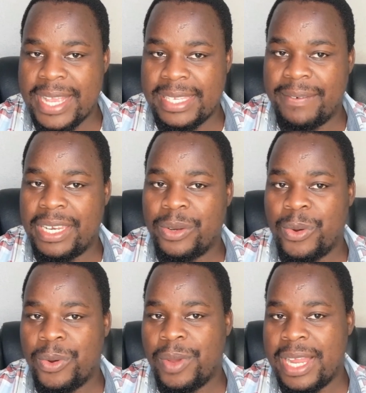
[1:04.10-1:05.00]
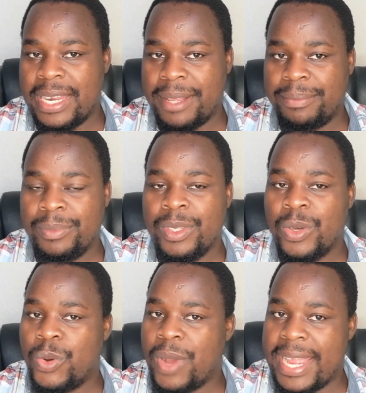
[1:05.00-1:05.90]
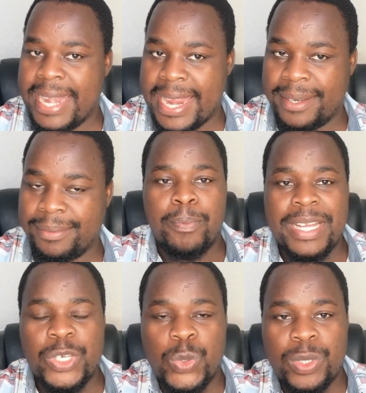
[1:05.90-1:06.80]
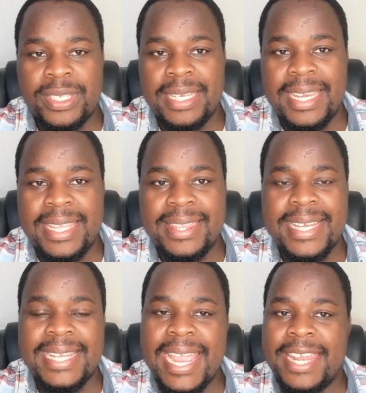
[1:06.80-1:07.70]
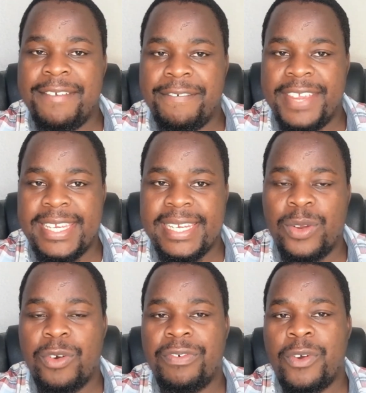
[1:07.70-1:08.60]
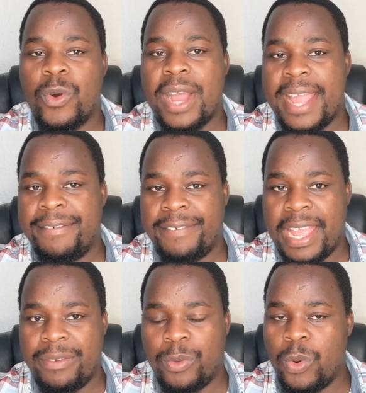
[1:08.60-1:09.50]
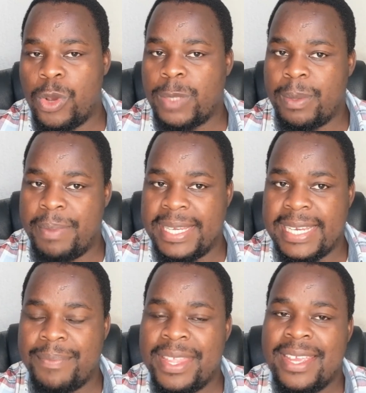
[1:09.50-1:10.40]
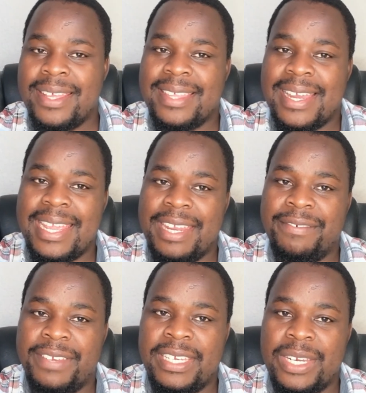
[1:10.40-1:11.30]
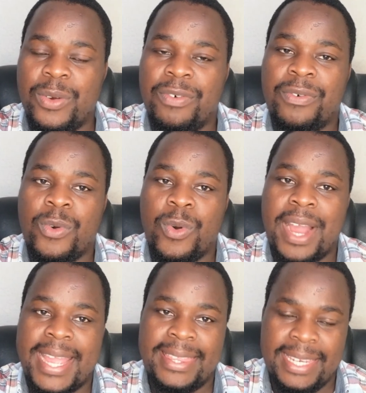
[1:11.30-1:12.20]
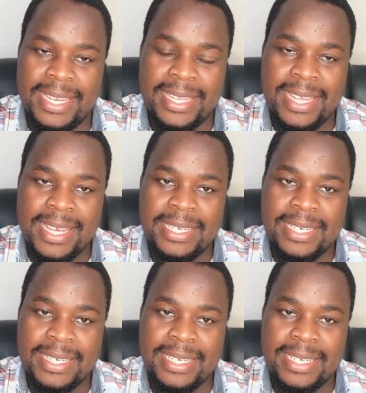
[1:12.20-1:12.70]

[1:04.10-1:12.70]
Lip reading: i7 and under Core i9. But you see that any version of Core i5 will always be better than any version of Core i3.